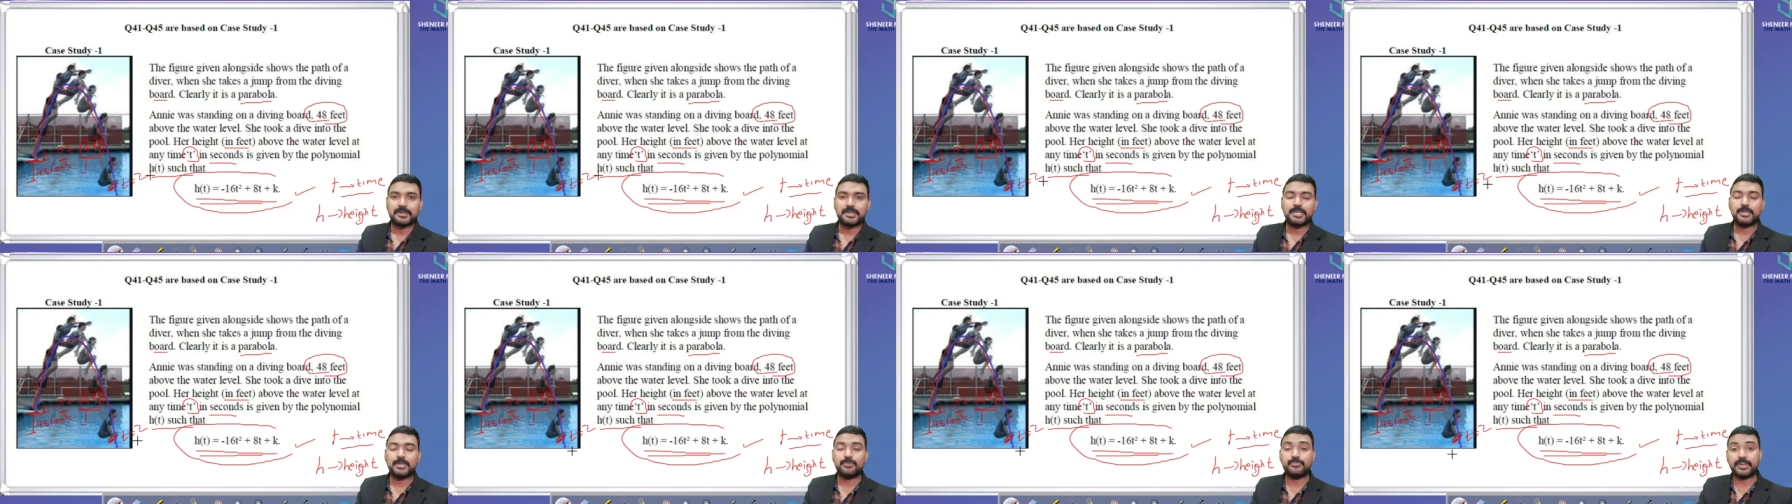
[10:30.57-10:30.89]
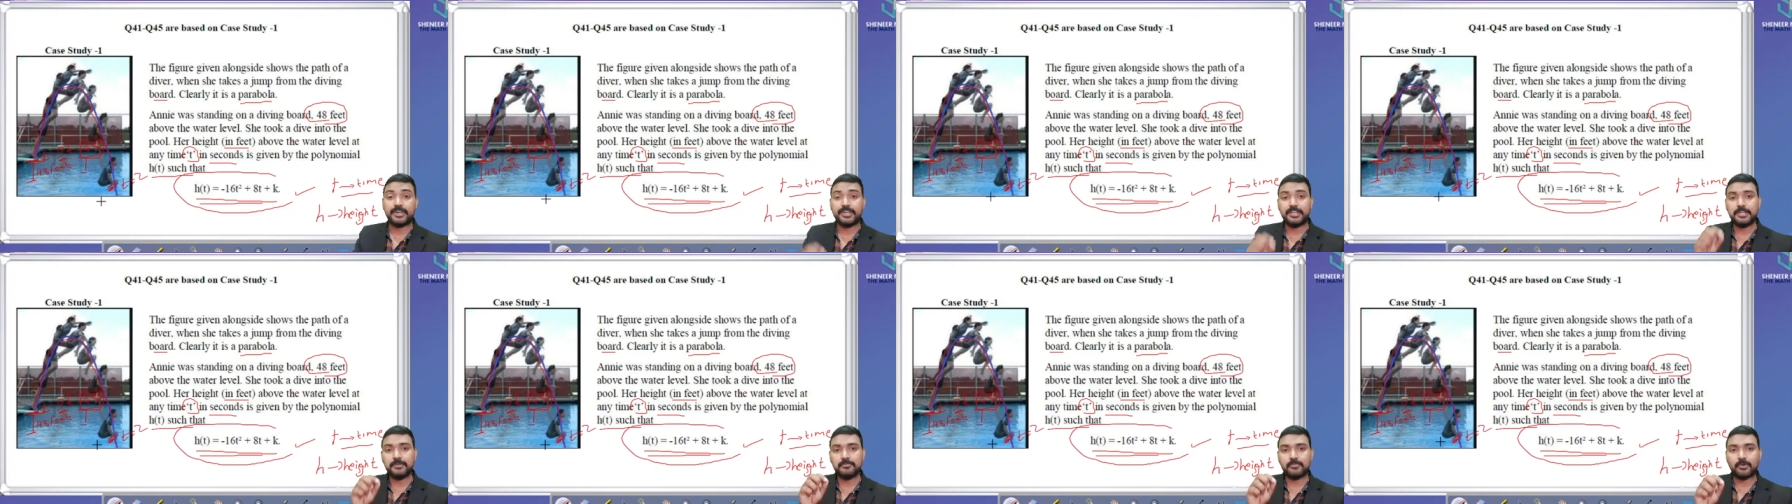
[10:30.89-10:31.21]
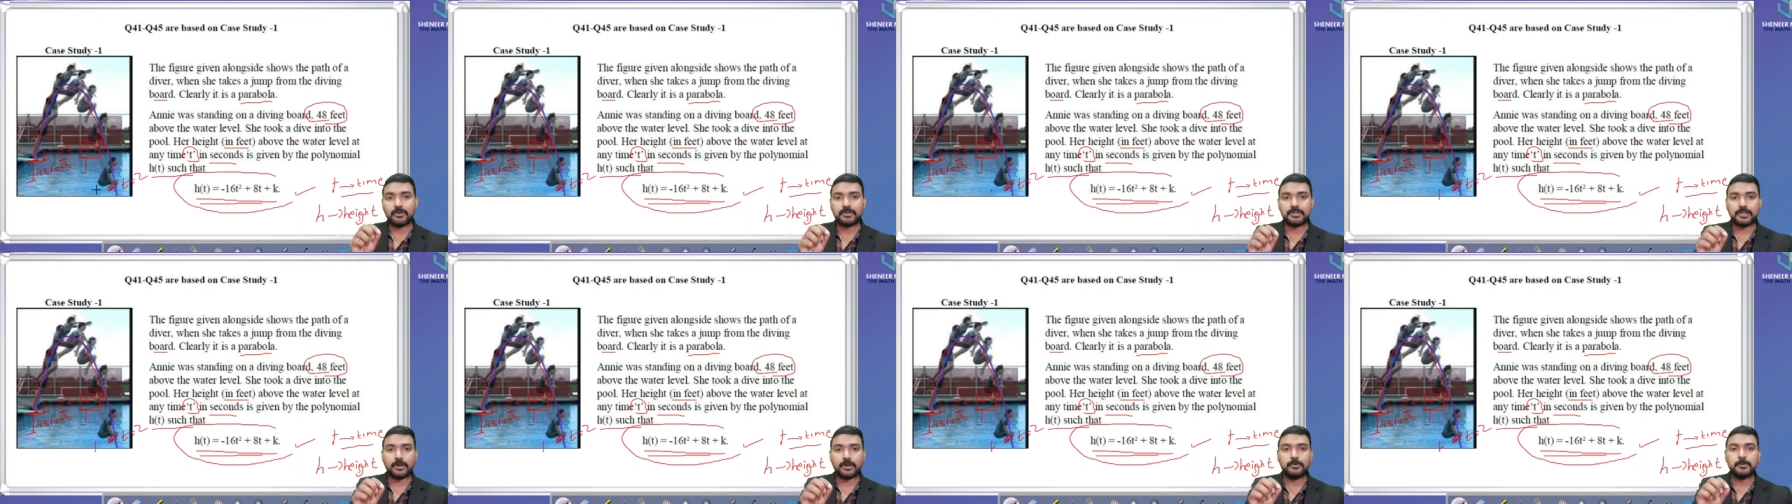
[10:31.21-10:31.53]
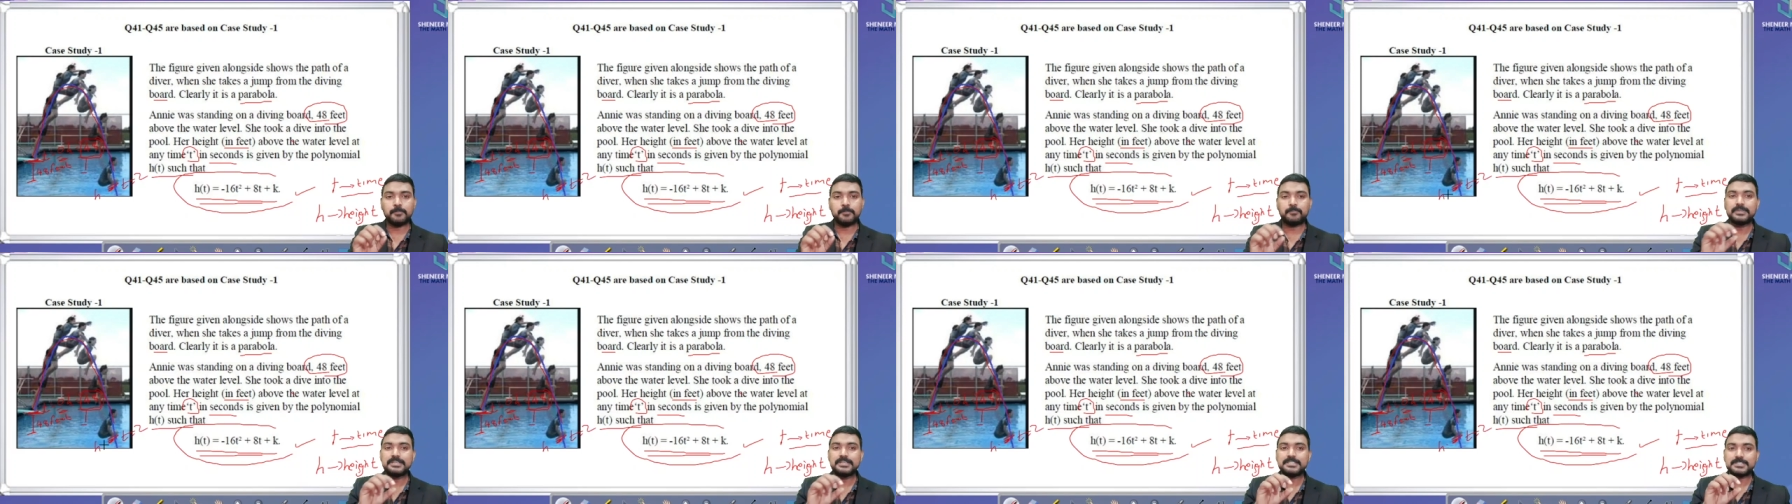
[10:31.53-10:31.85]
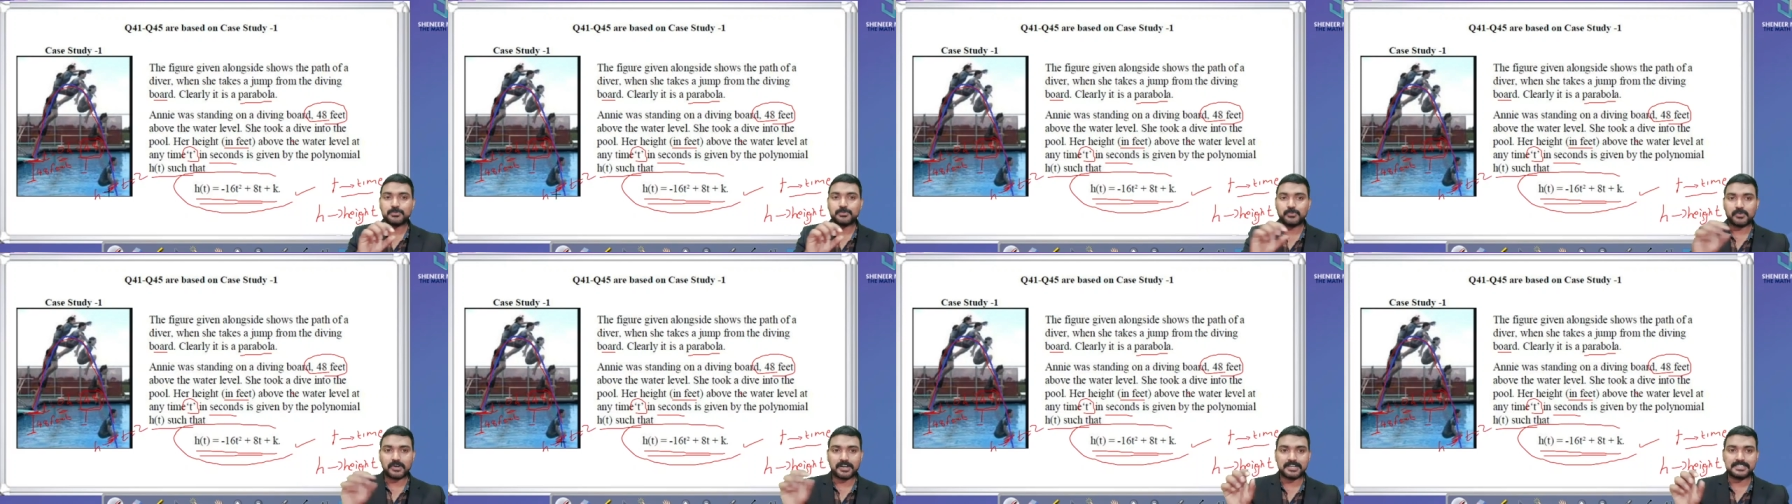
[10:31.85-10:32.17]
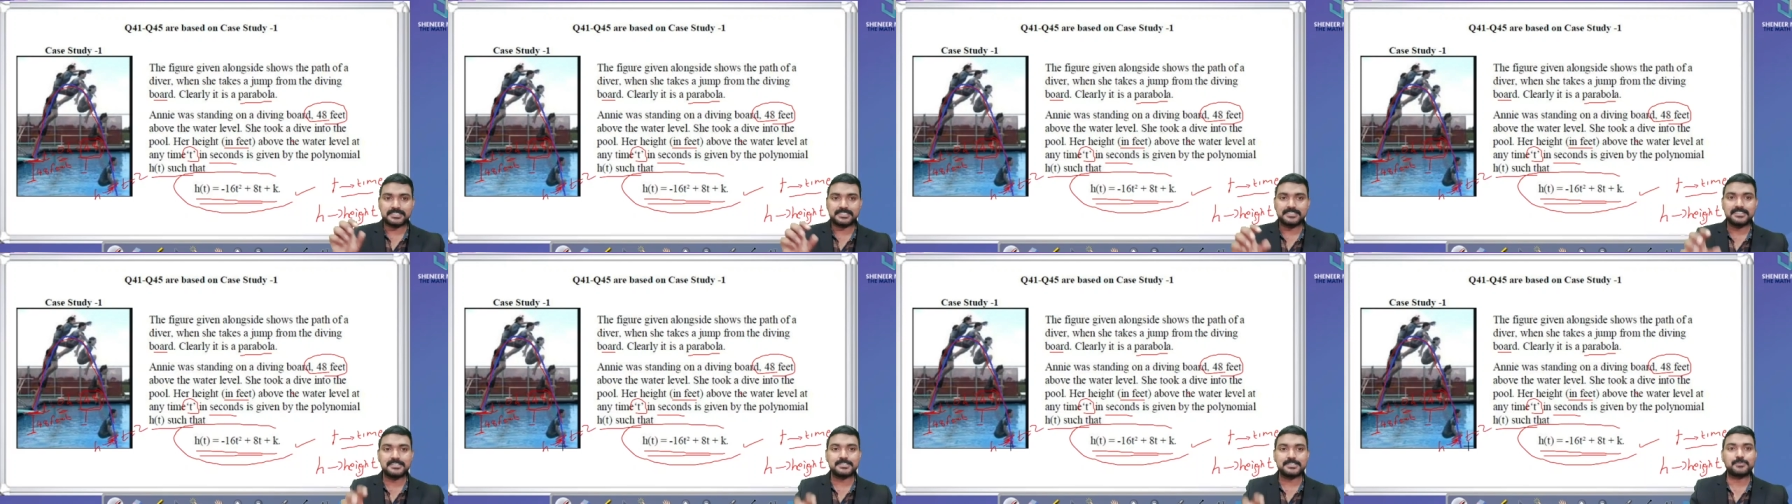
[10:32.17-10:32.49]
If any more doubt, please
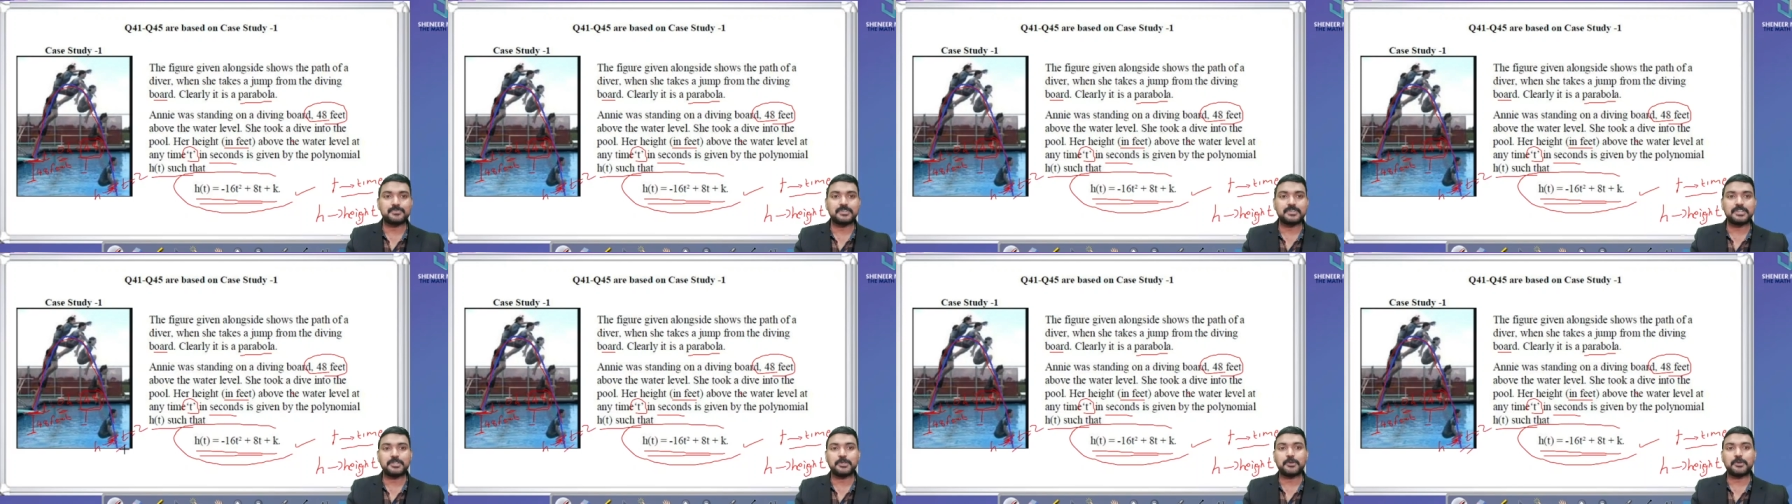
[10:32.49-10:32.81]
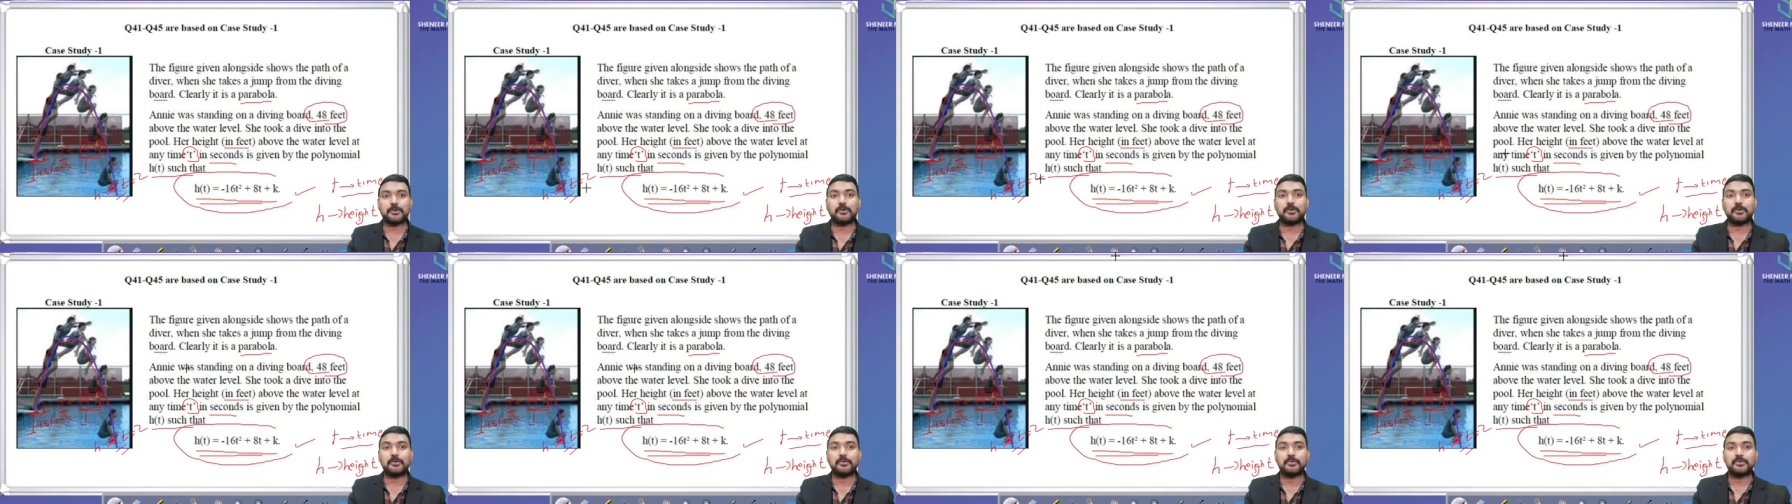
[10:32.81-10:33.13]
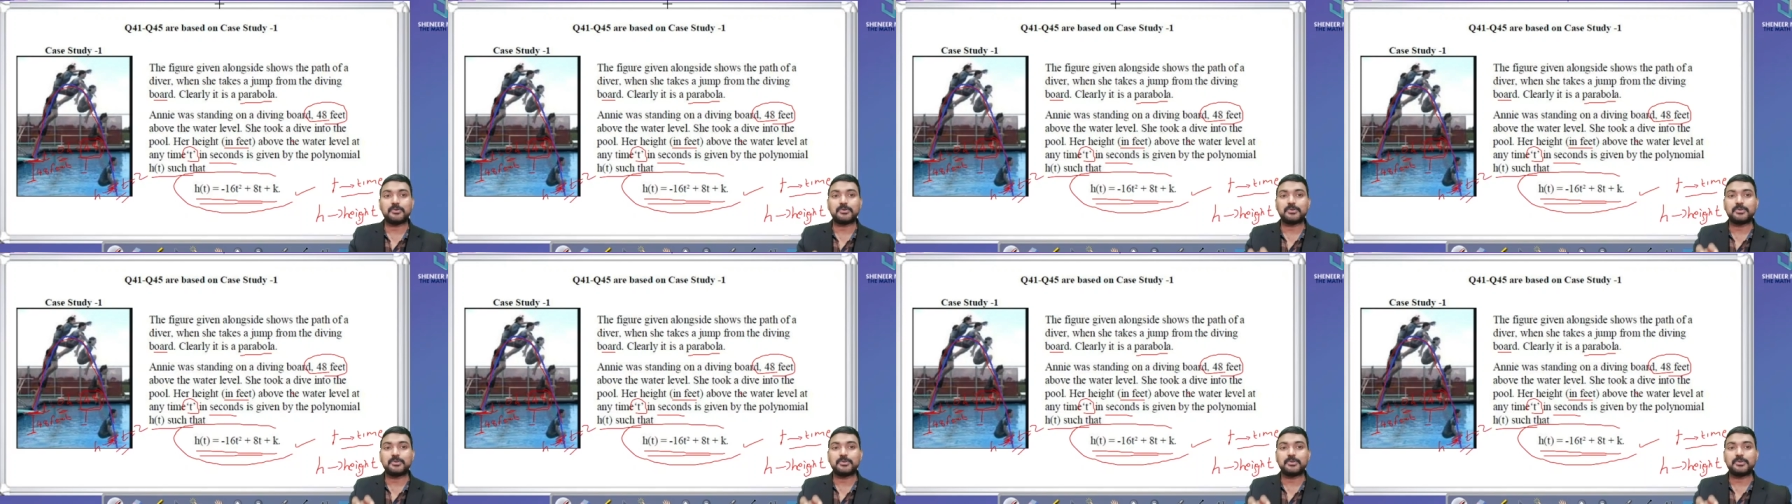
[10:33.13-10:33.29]
watch this video.